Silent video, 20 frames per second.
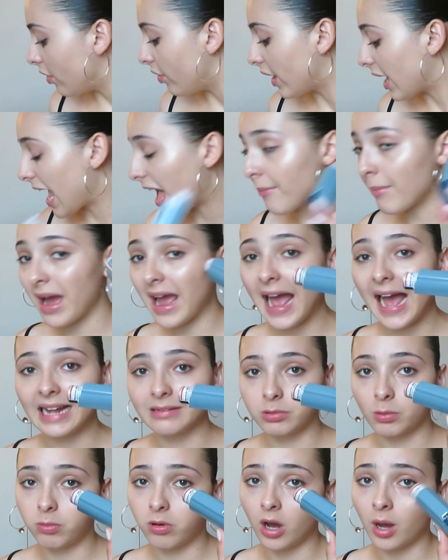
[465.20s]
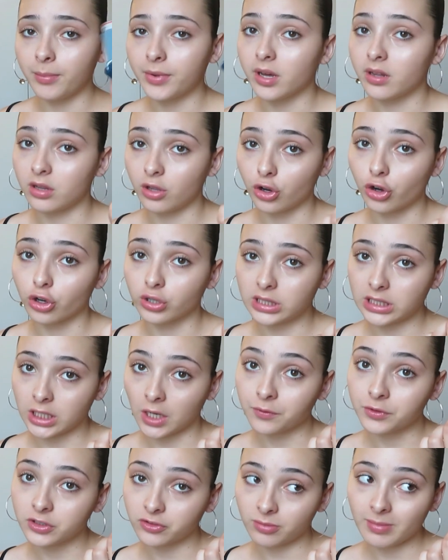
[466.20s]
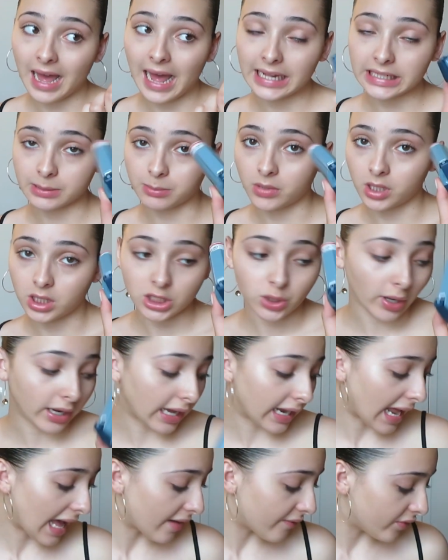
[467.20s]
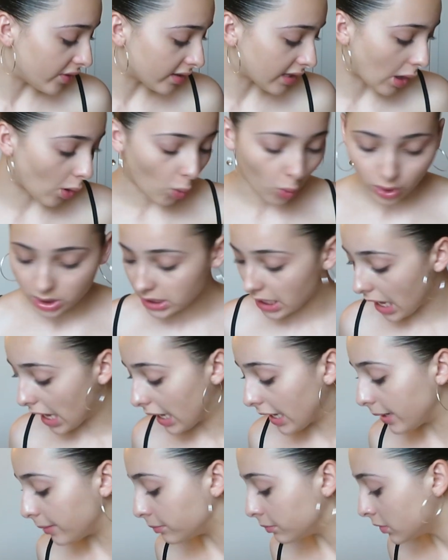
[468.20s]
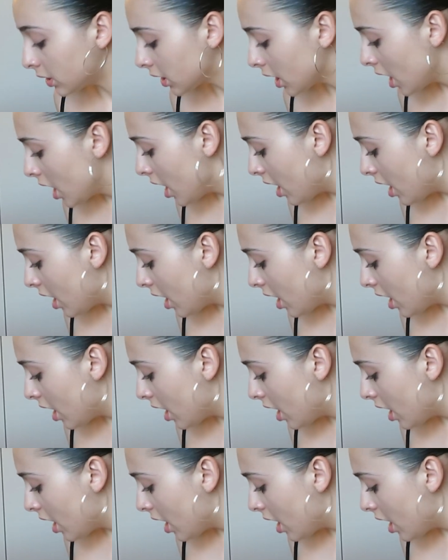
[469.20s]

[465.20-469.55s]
Then I have my asthma pump because your girl suffers from asthma, so I gotta have this at all times.